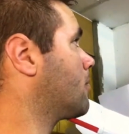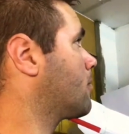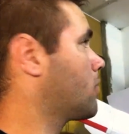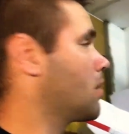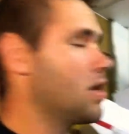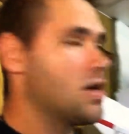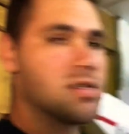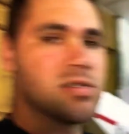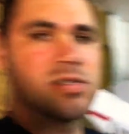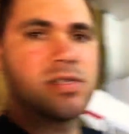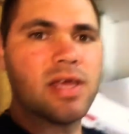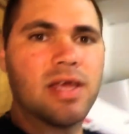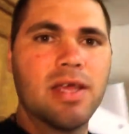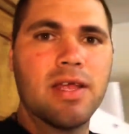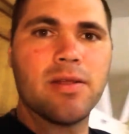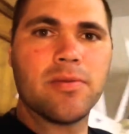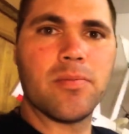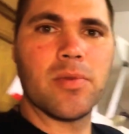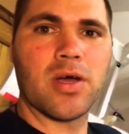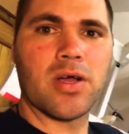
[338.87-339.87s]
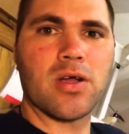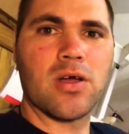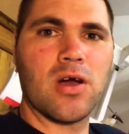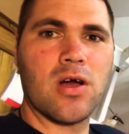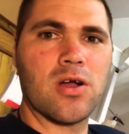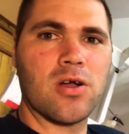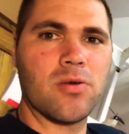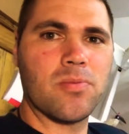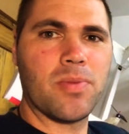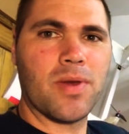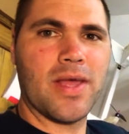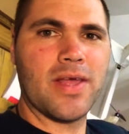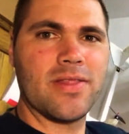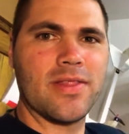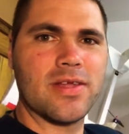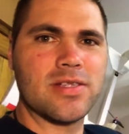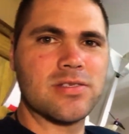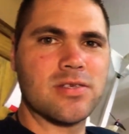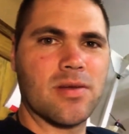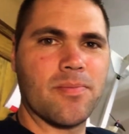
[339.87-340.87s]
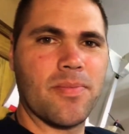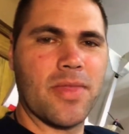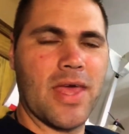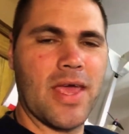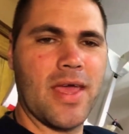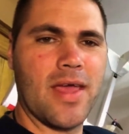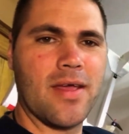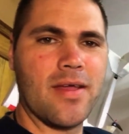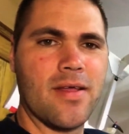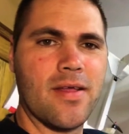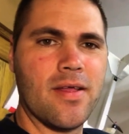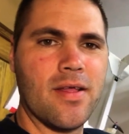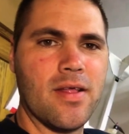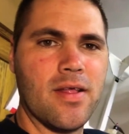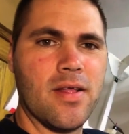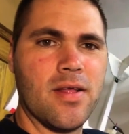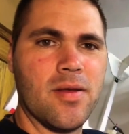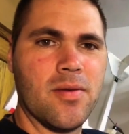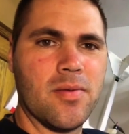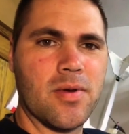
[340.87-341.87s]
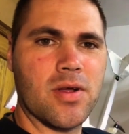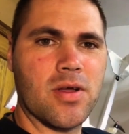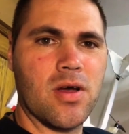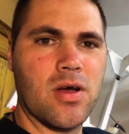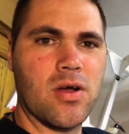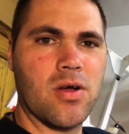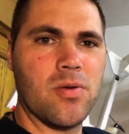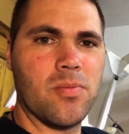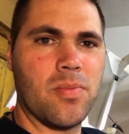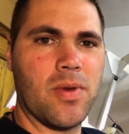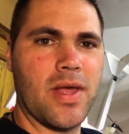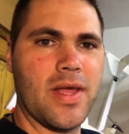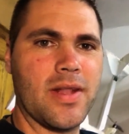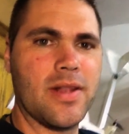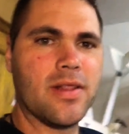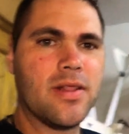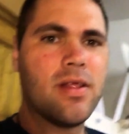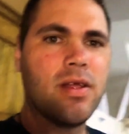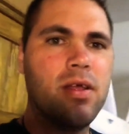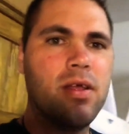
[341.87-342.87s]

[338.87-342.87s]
plus then my cargo plane that's up there, cargo plane,